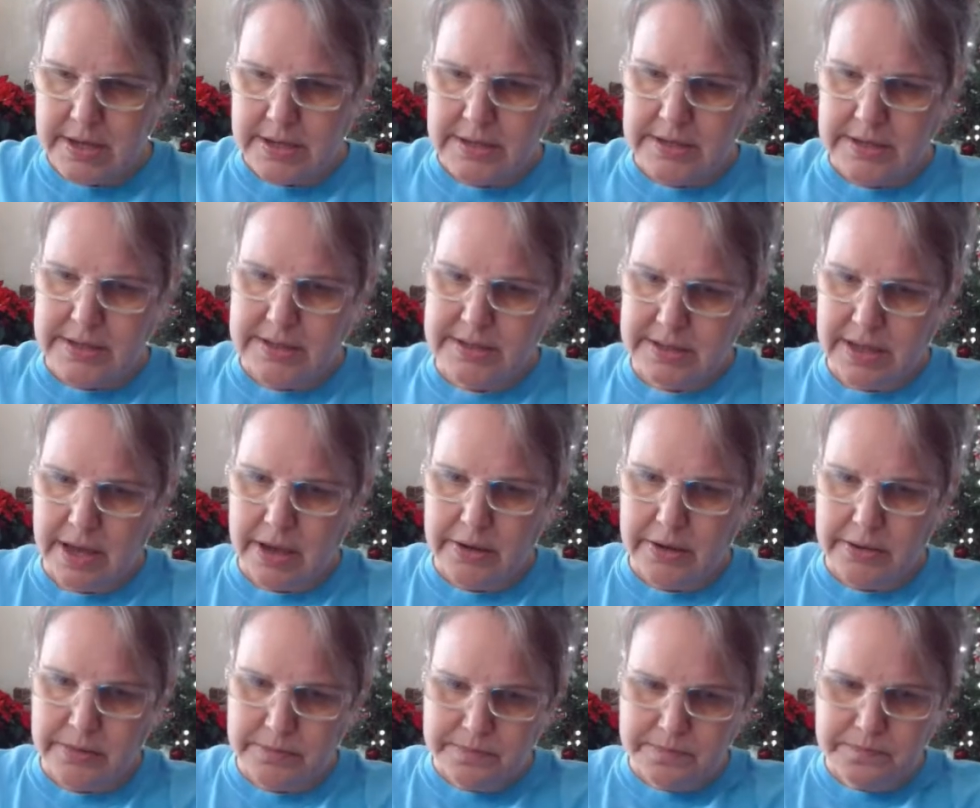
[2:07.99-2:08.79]

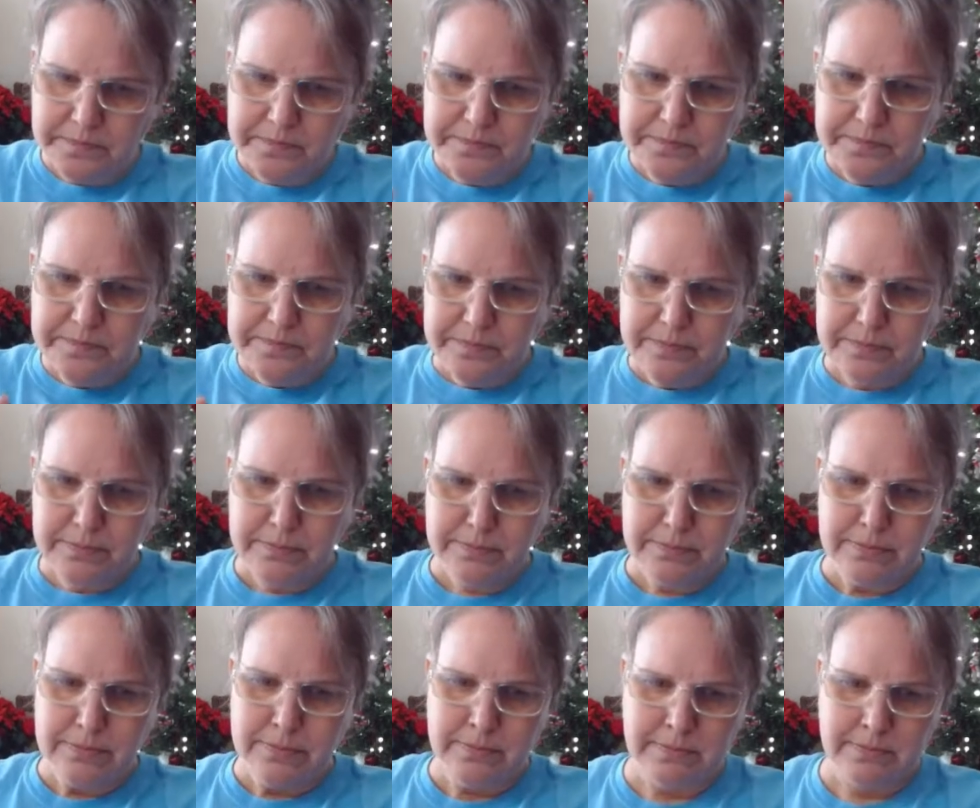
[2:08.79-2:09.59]
So
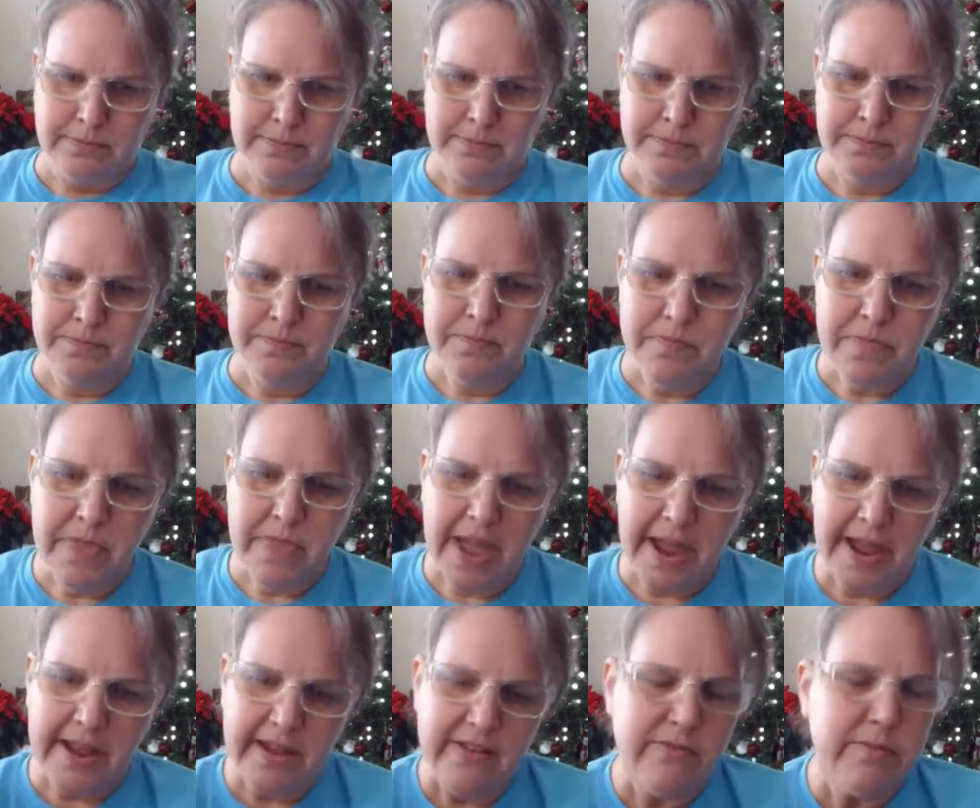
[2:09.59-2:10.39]

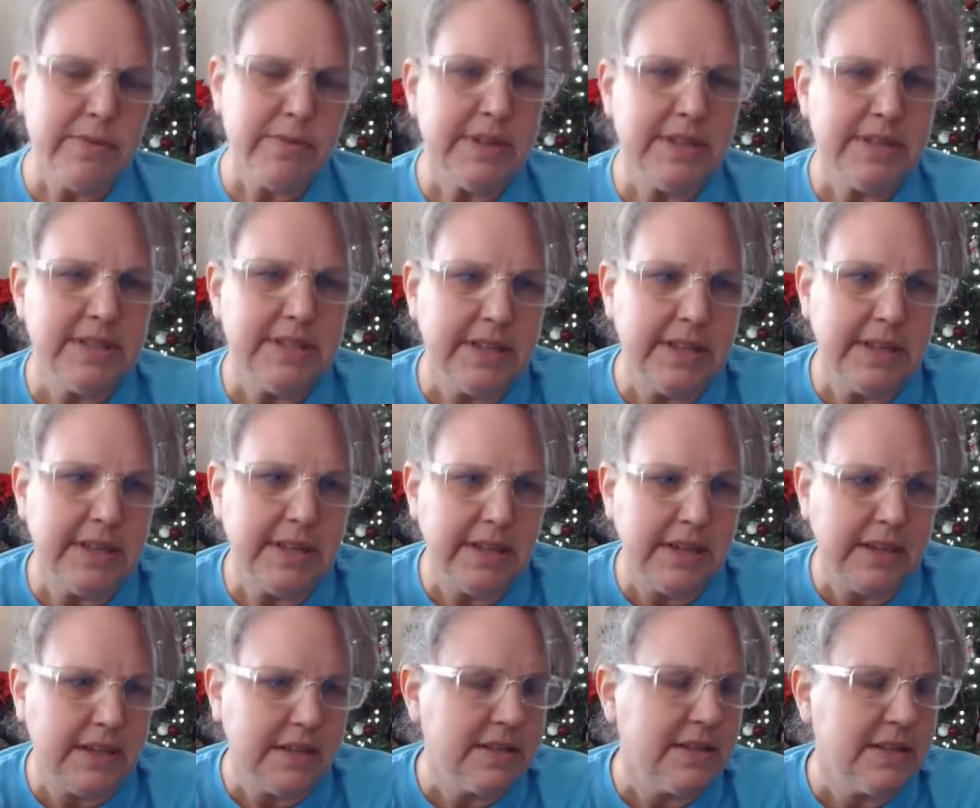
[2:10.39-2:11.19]
I have been
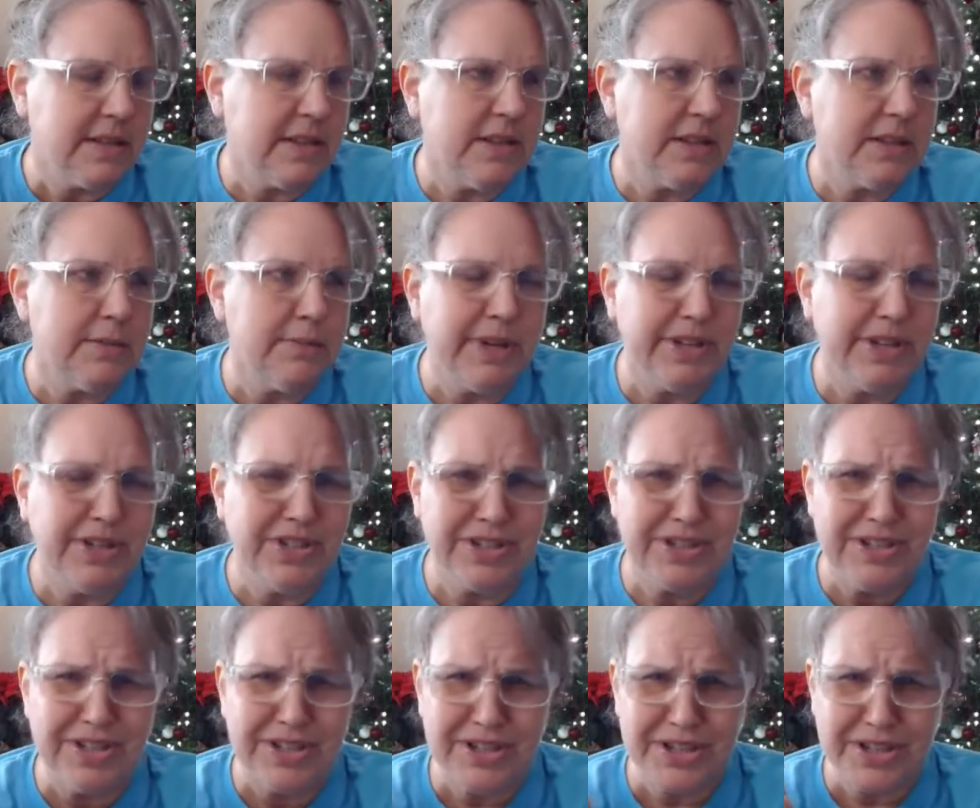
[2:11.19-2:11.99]
seeing, I
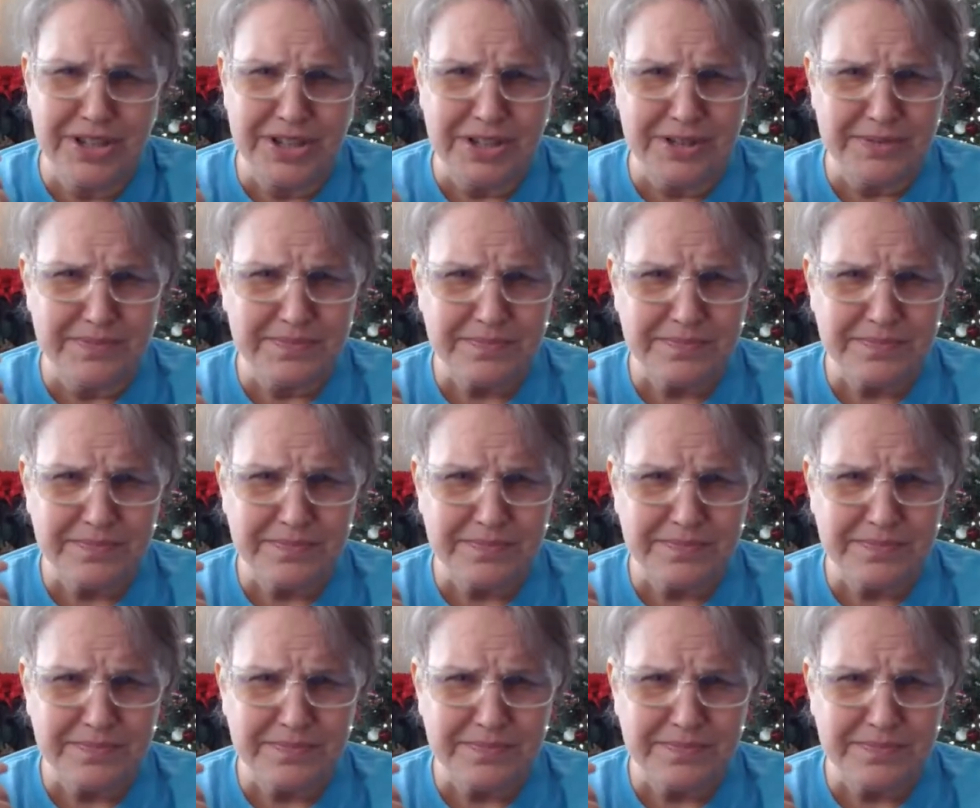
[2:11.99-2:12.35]
just took